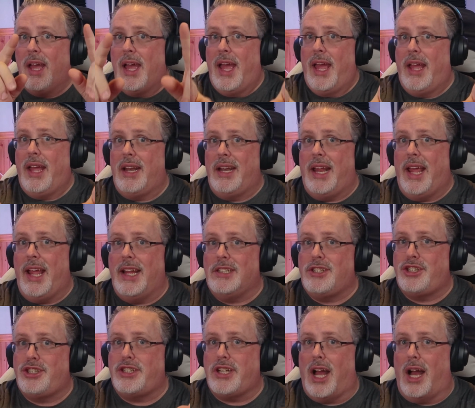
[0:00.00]
And hey,
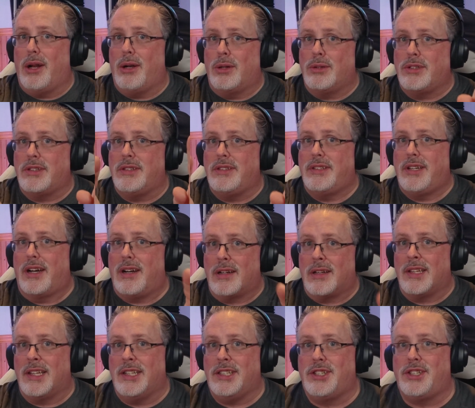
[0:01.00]
shout out to Daryl
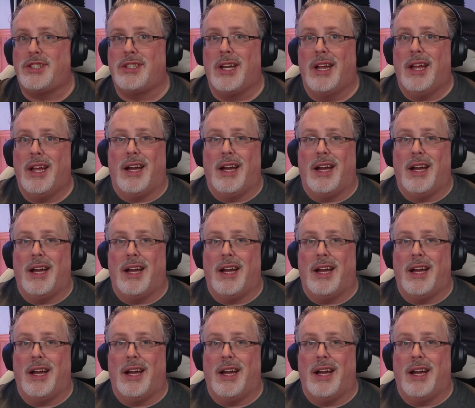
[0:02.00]
Lynch.